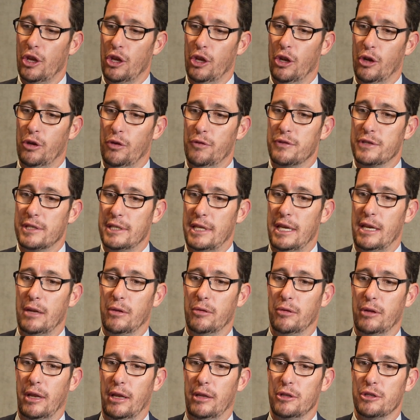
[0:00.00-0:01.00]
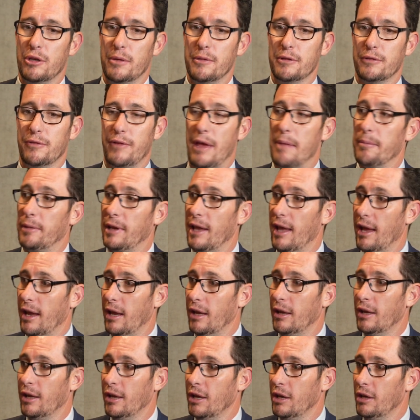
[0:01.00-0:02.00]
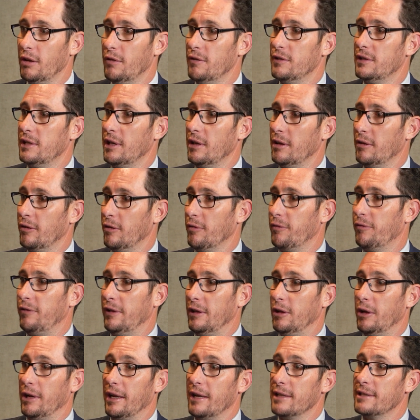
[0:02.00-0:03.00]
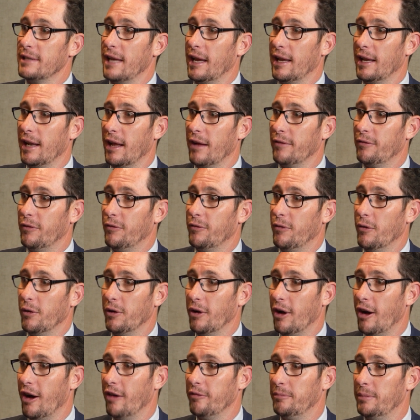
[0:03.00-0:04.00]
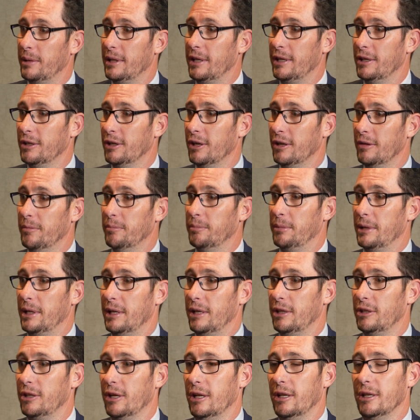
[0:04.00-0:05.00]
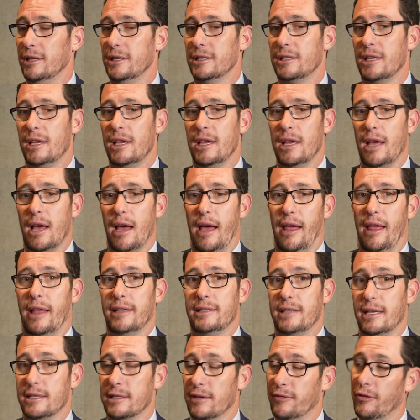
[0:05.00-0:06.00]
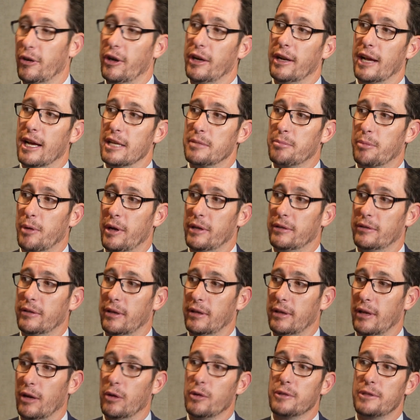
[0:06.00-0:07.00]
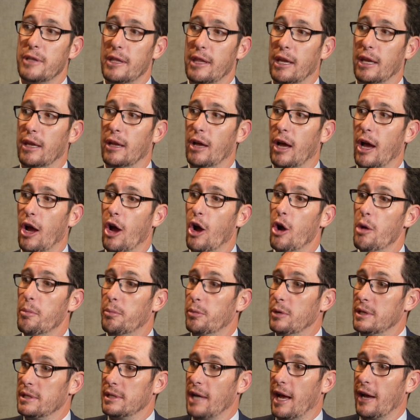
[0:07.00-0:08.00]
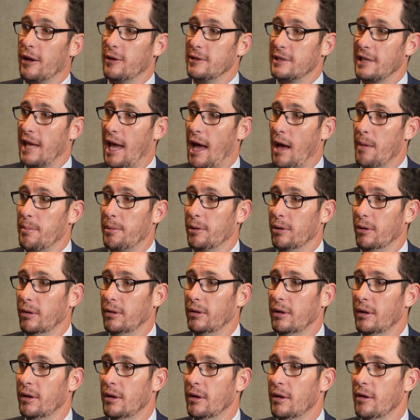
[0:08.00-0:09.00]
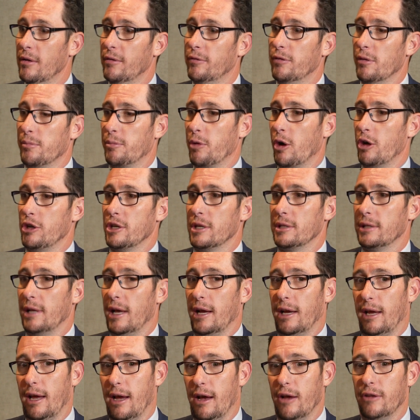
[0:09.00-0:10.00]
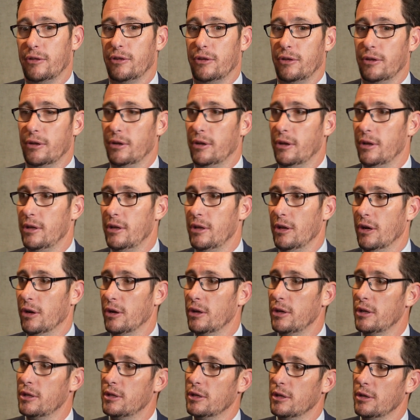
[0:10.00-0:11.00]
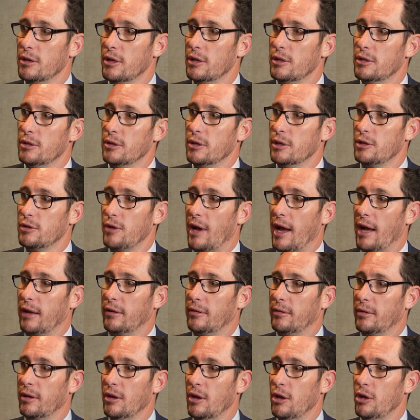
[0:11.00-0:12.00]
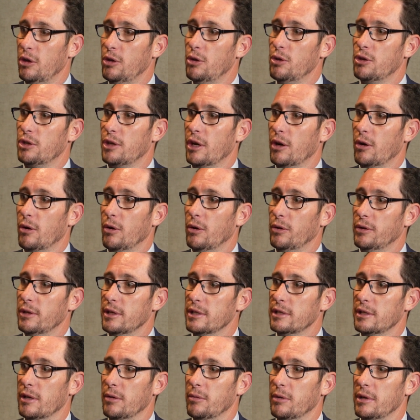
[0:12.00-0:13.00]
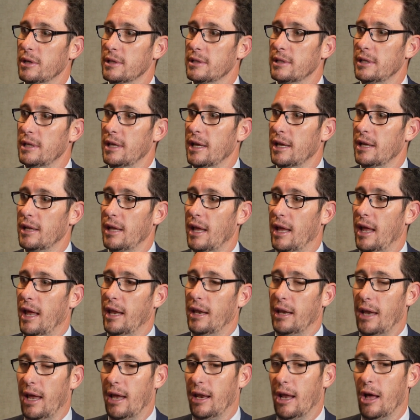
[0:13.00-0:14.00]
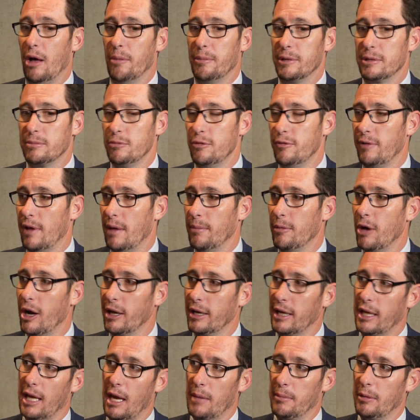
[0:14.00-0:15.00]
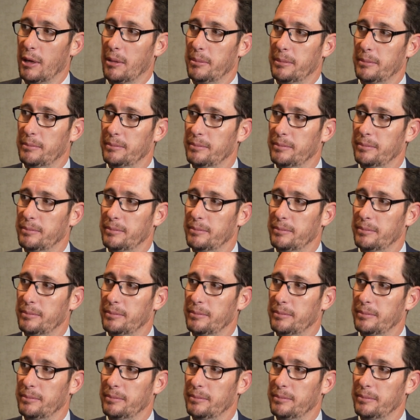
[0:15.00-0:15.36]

You know, you've seen in terms of M and A, you've seen you know, Philo getting taken out for four and a half billion billion dollars, and that sets a very nice precedent. And also, think I hope recycles capital for projects like ours to you know to to attract new shareholders that want to see that and and help us move that market cap up.